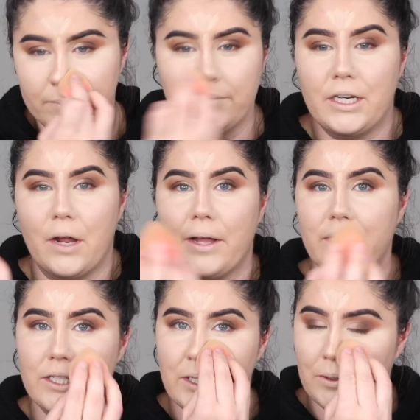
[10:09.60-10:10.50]
you know, I
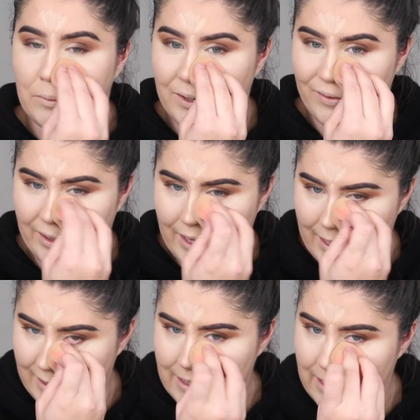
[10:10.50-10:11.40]
just do different
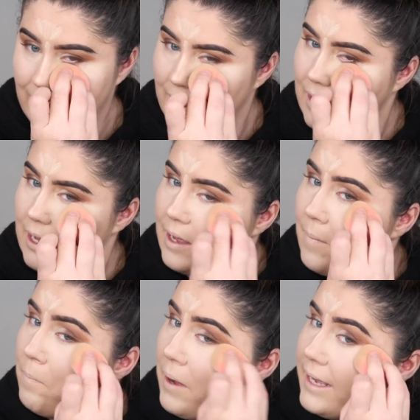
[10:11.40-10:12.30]
things.
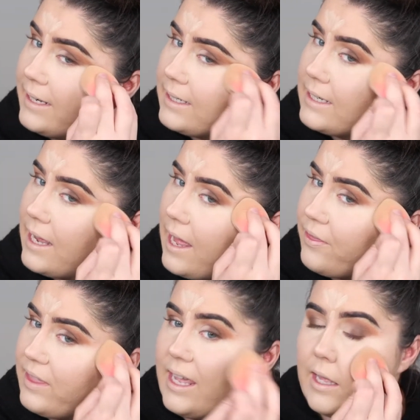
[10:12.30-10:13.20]
But
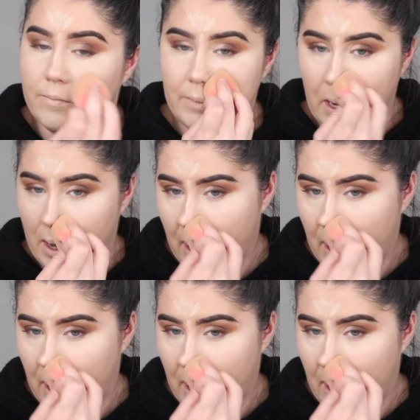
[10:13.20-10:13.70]
then,